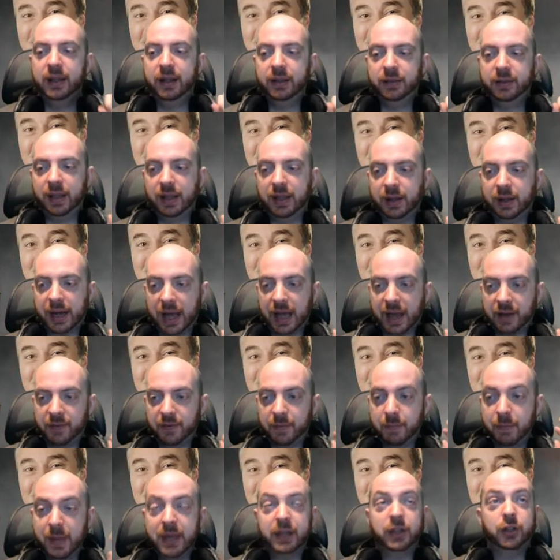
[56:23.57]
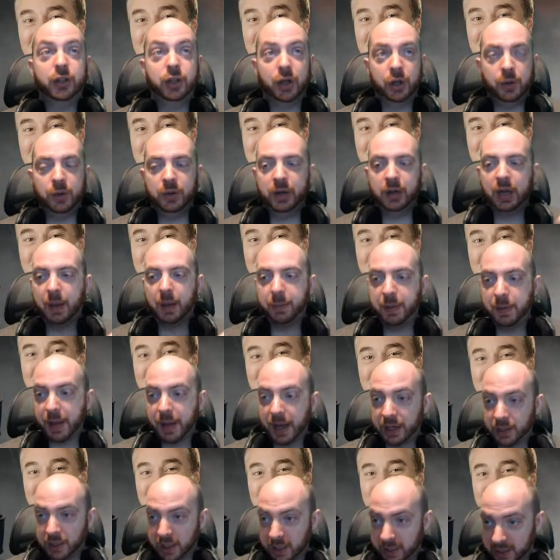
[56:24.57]
They're going to have mid-June up in
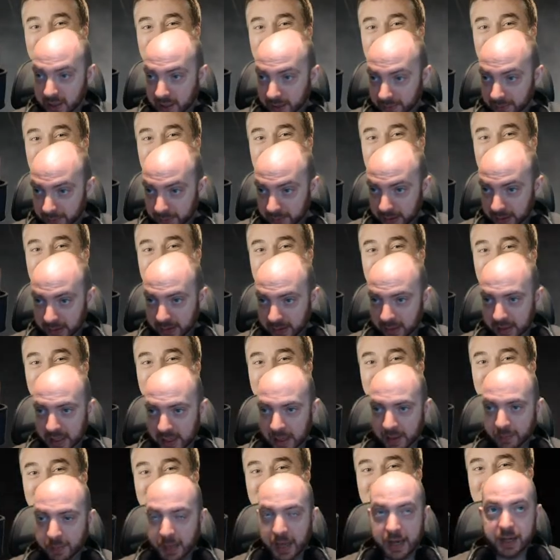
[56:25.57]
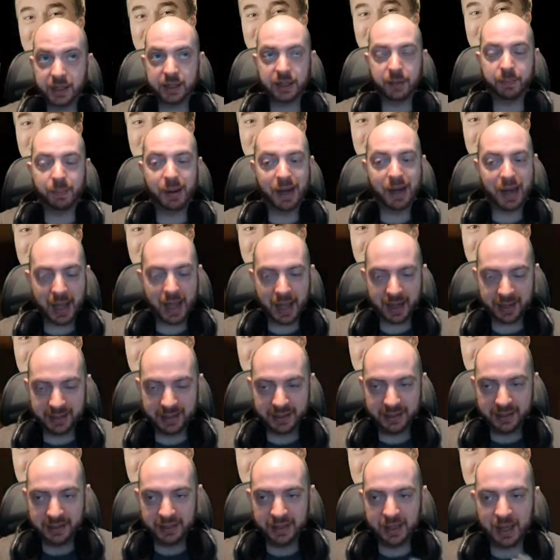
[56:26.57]
Manchester. That is the plan.
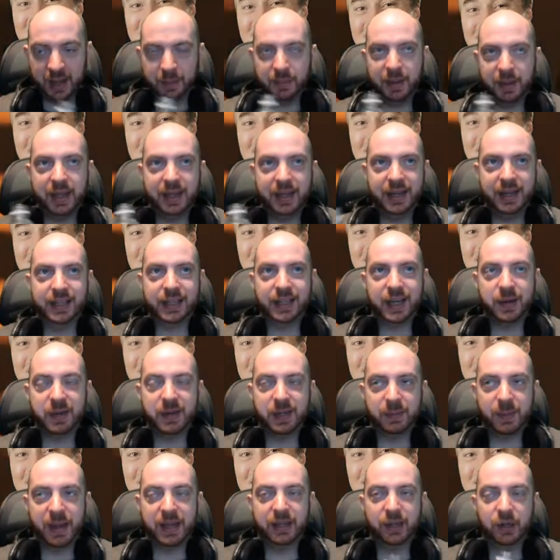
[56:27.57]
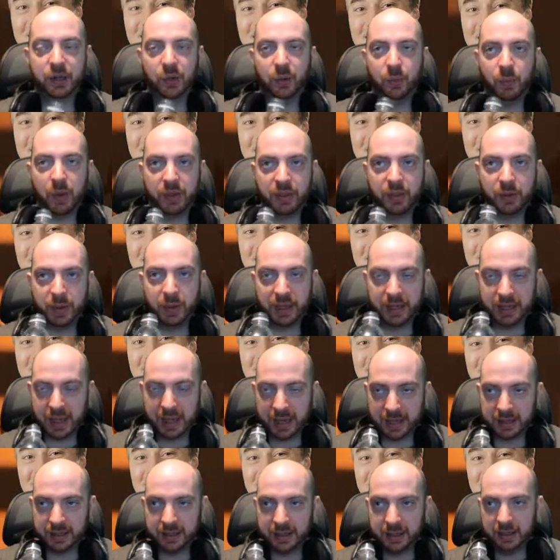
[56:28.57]
It is going to be dependent on whether we can get
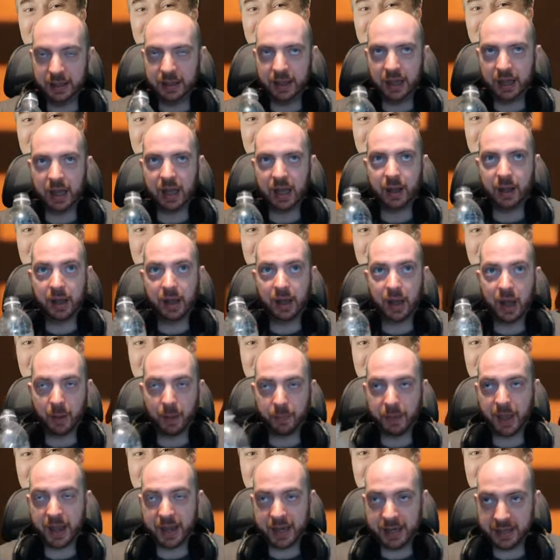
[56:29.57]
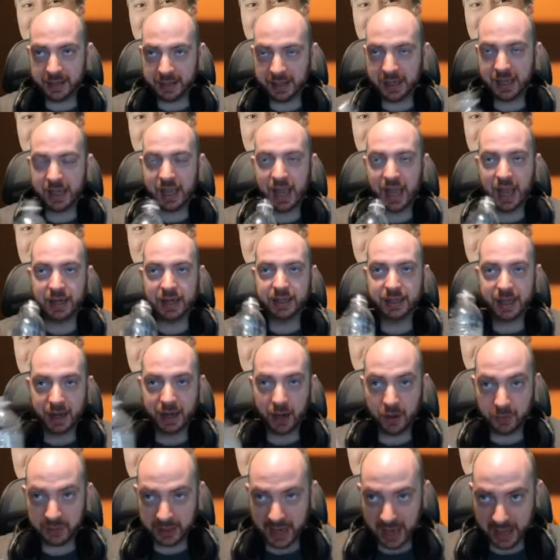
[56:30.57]
up there easily and get a
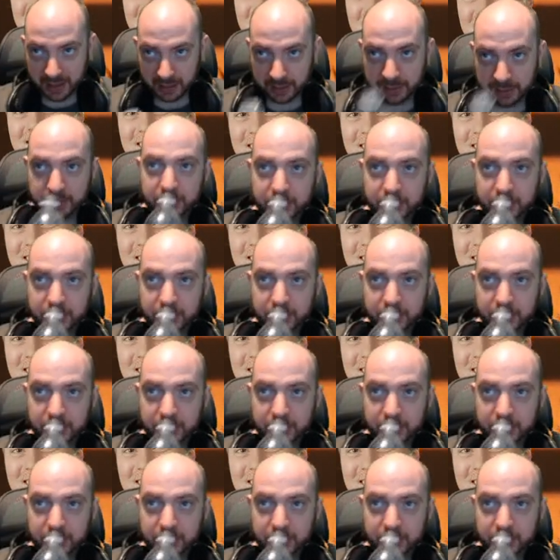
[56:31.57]
hotel.